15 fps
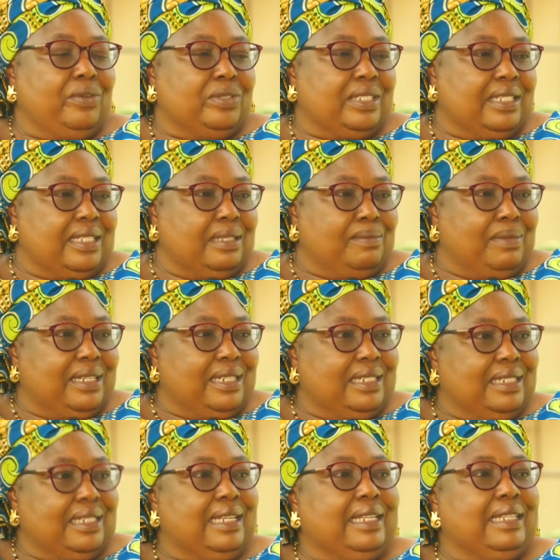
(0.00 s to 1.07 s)
Was his
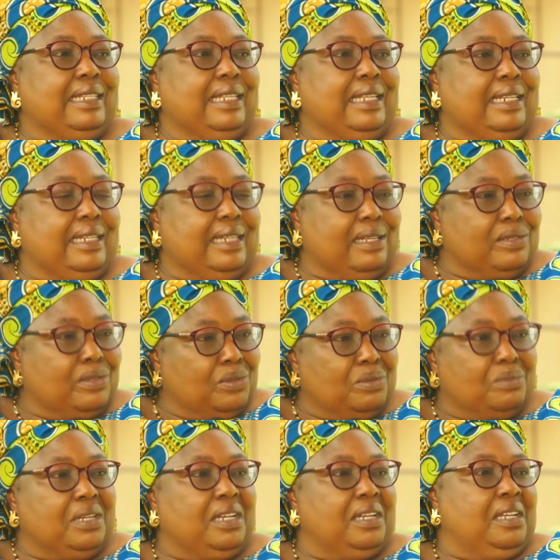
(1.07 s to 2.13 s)
money, and then
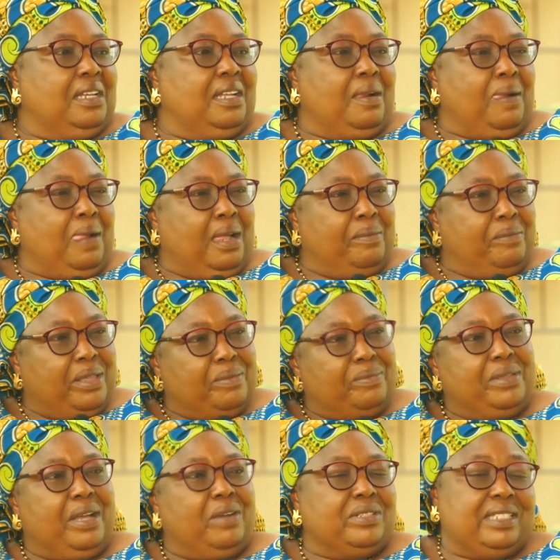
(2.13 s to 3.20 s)
Danzuma,
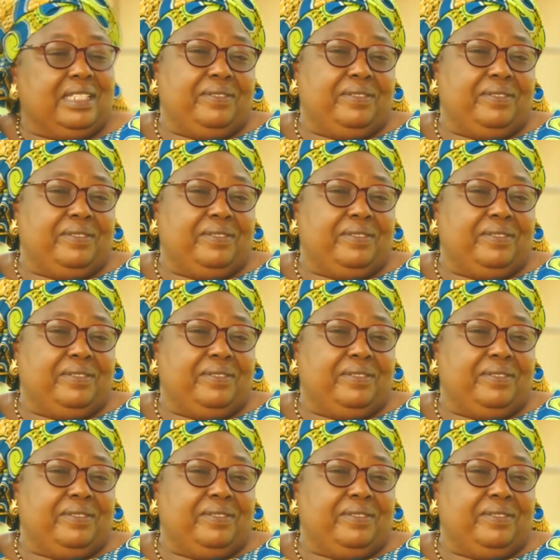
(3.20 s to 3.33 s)
maybe I'll say